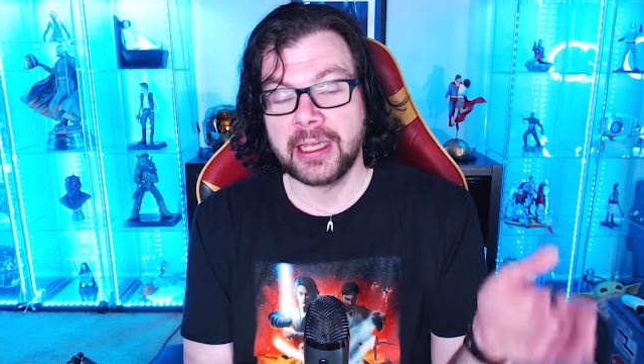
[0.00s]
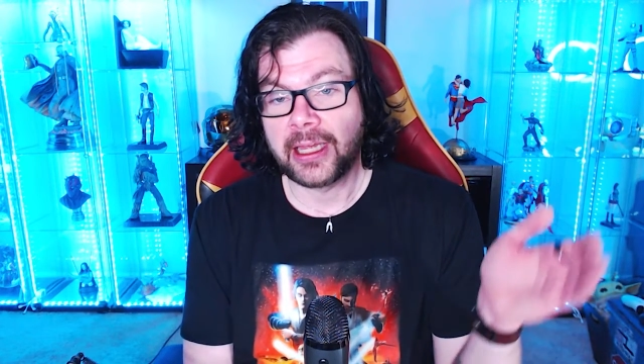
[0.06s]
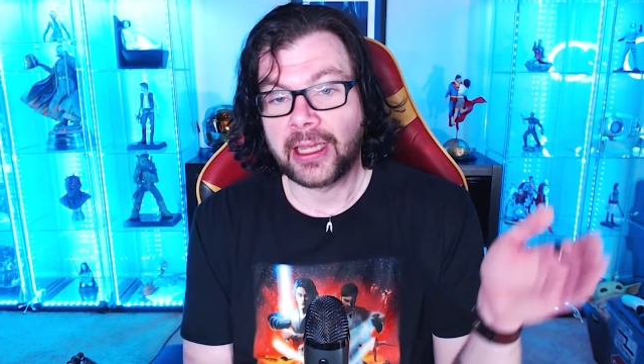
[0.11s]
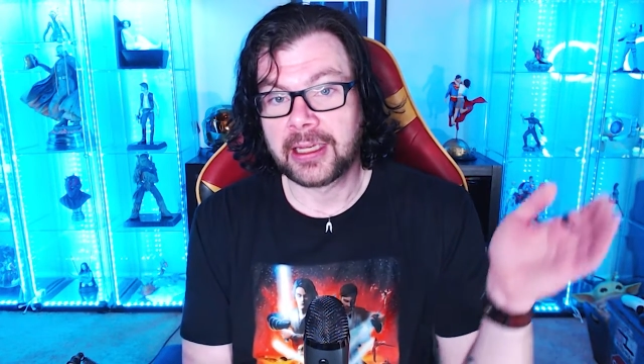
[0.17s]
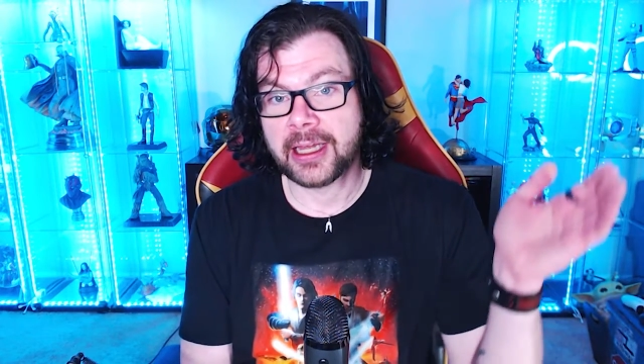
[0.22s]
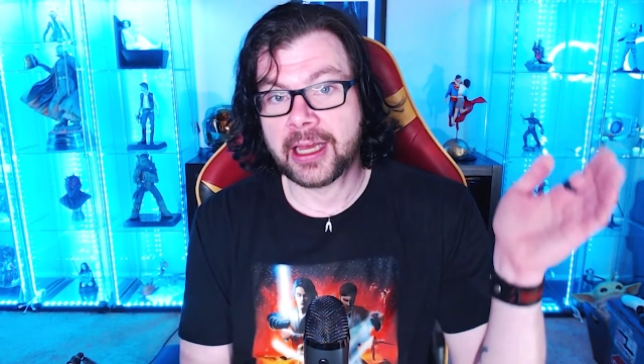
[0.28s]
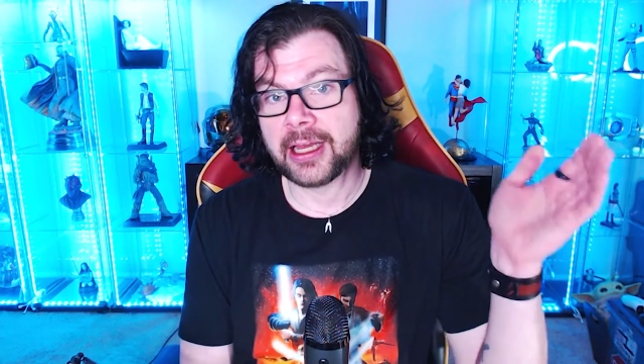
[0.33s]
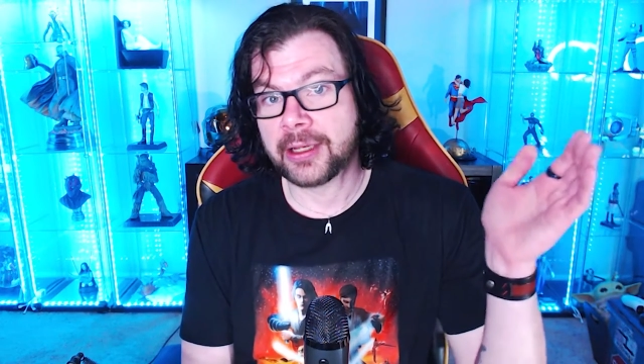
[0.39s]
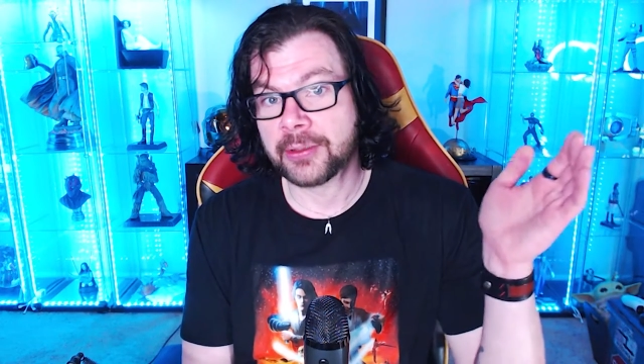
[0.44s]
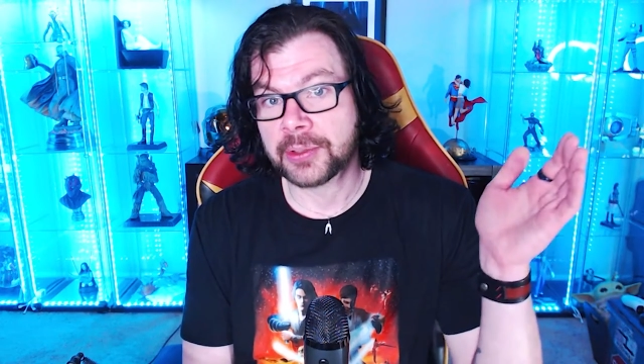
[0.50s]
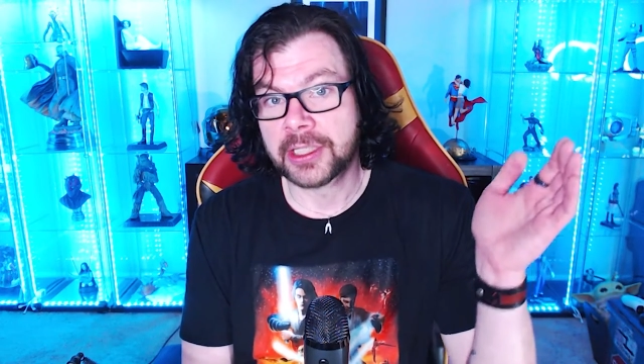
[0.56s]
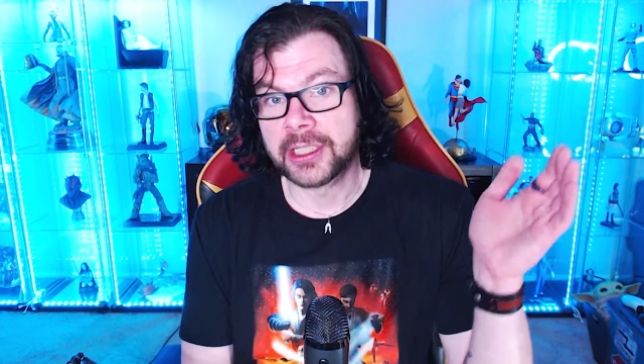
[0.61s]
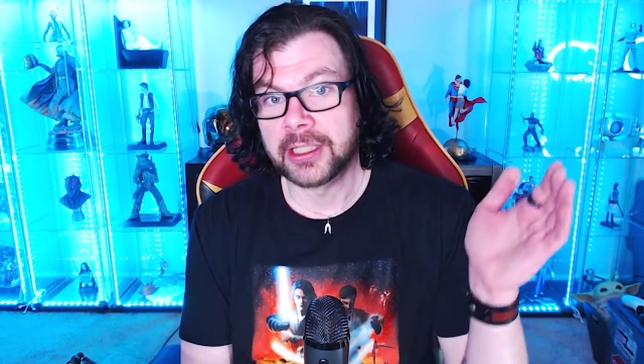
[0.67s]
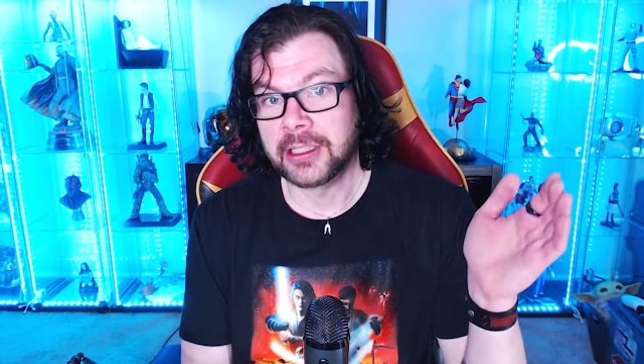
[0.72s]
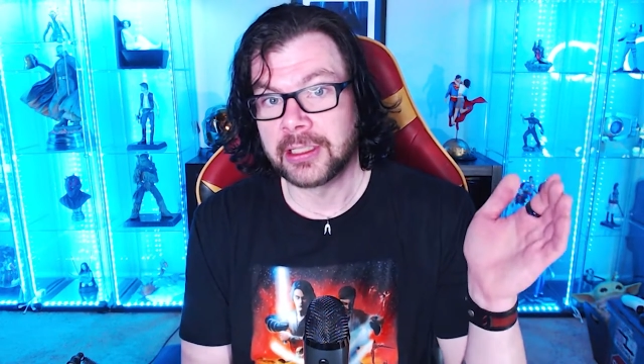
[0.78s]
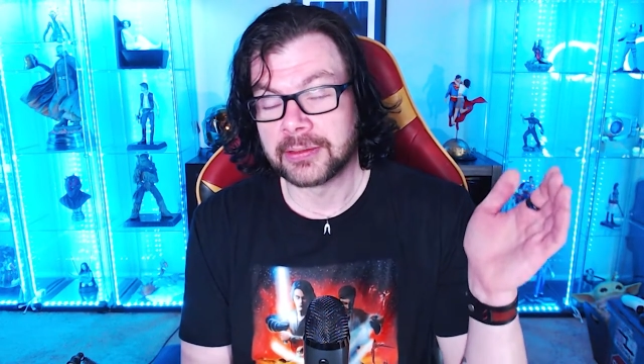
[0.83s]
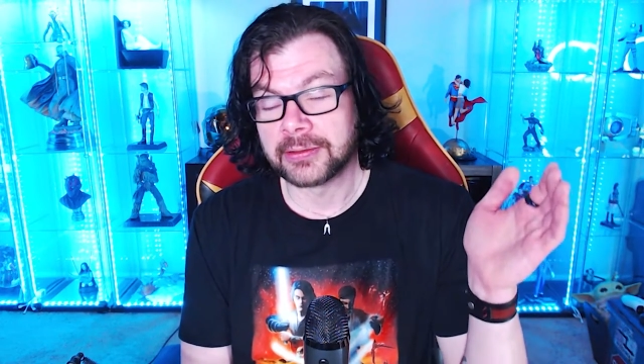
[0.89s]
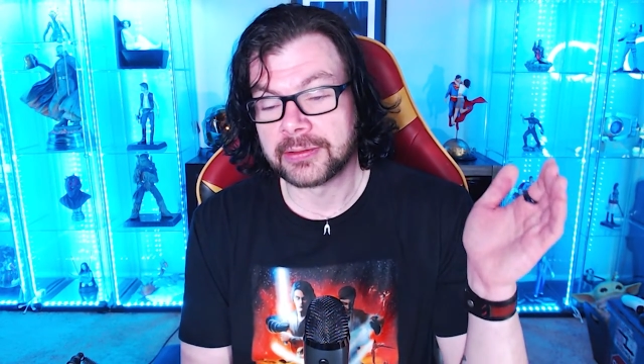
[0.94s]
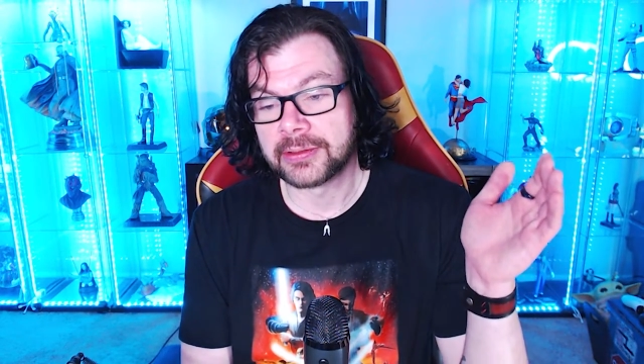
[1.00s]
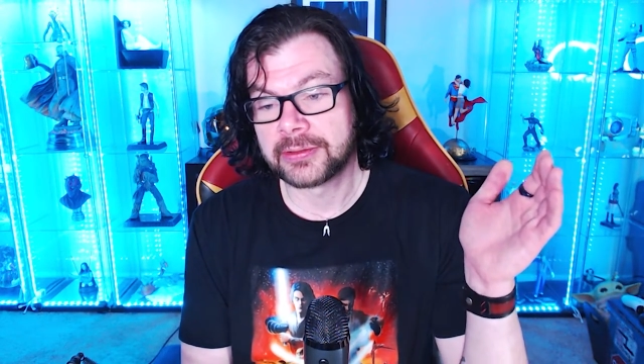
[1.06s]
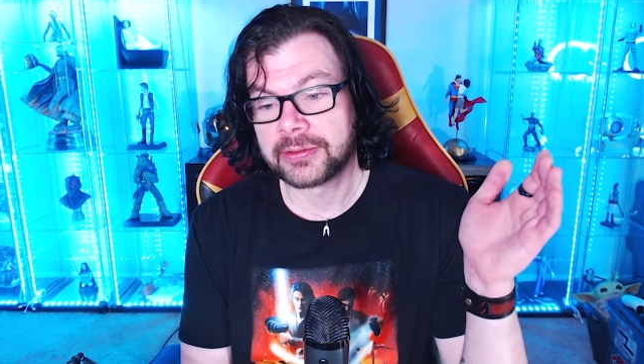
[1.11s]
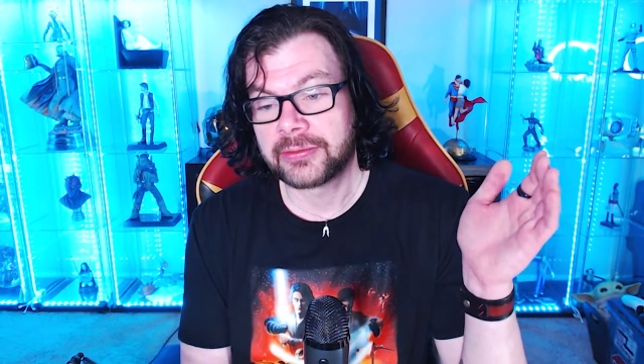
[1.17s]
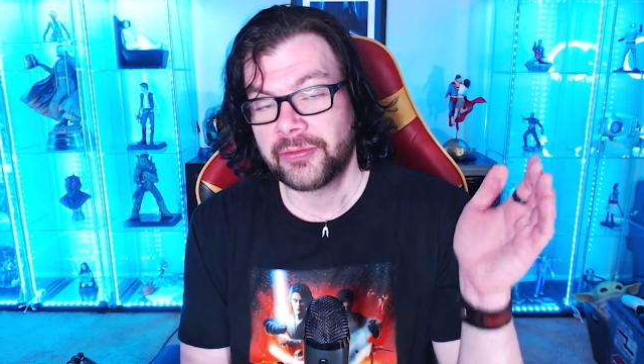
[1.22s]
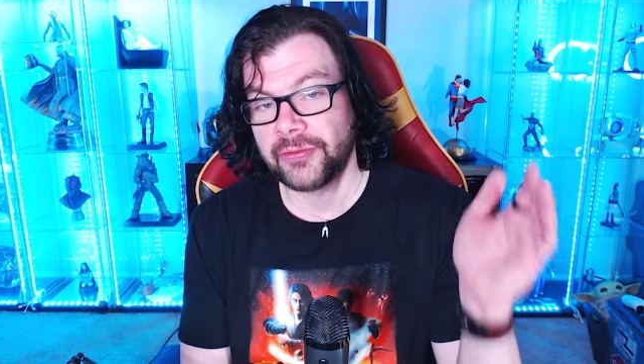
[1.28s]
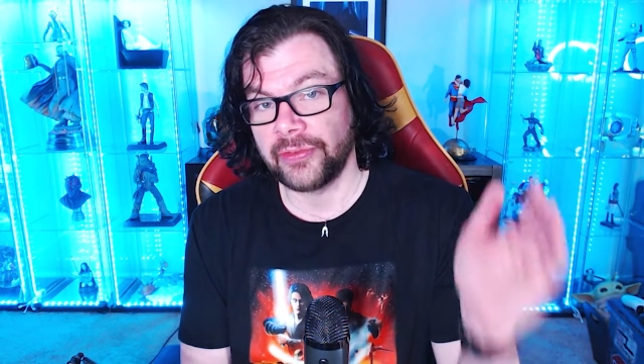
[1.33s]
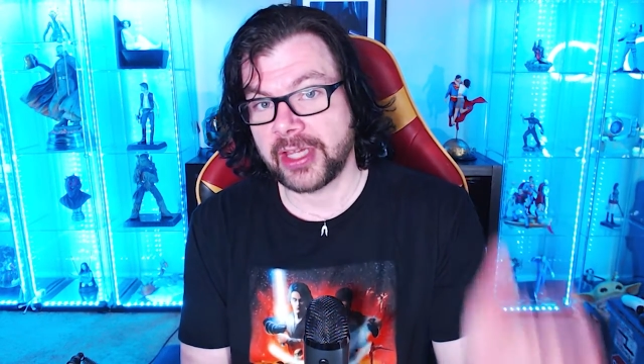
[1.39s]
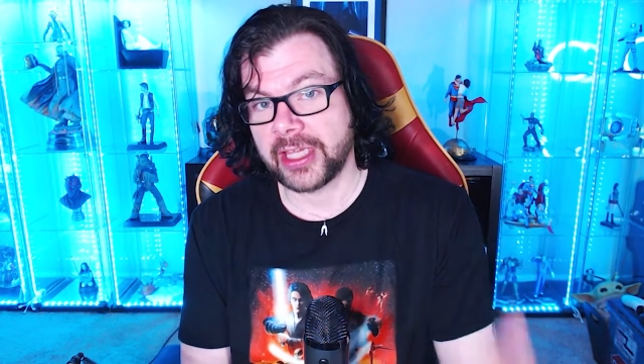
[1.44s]
and I will
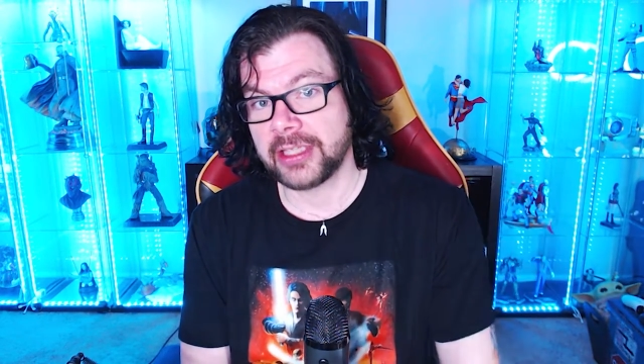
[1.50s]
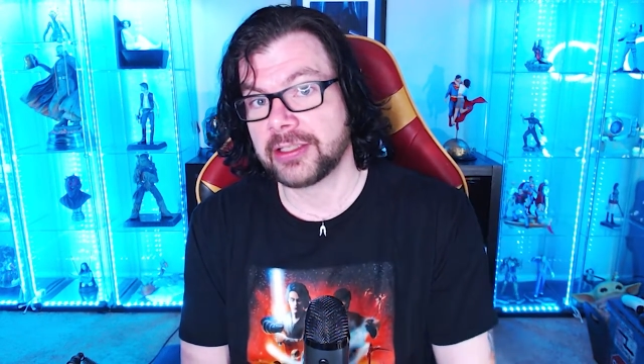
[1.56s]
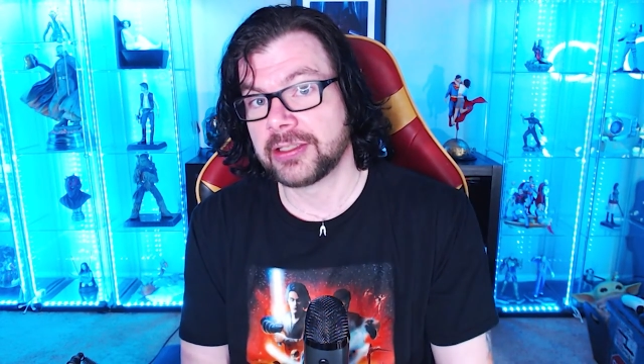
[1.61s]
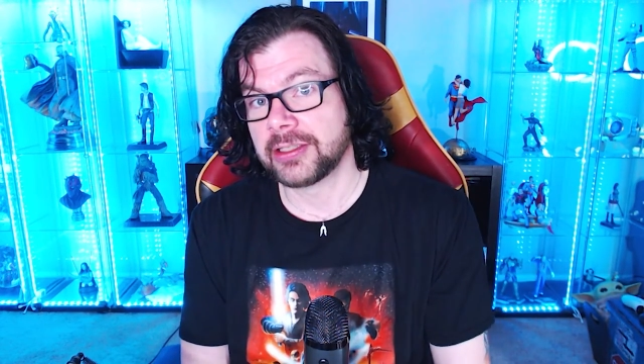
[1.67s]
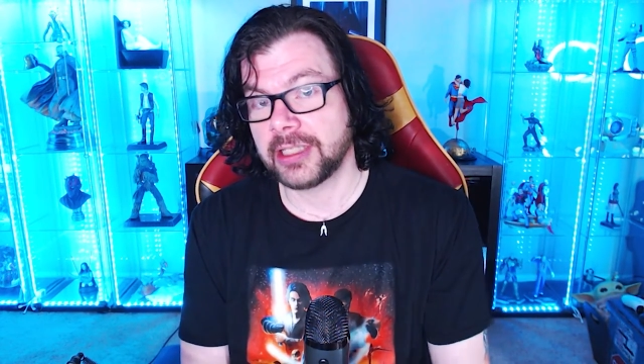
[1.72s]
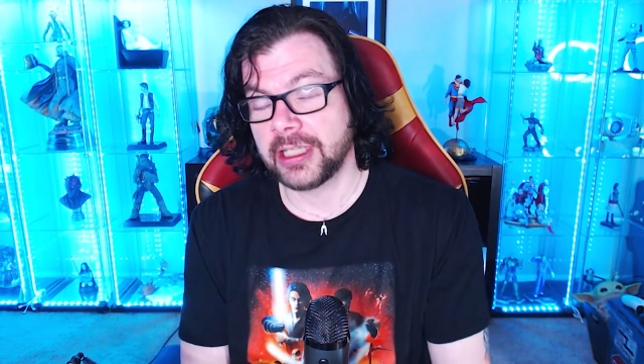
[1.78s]
face,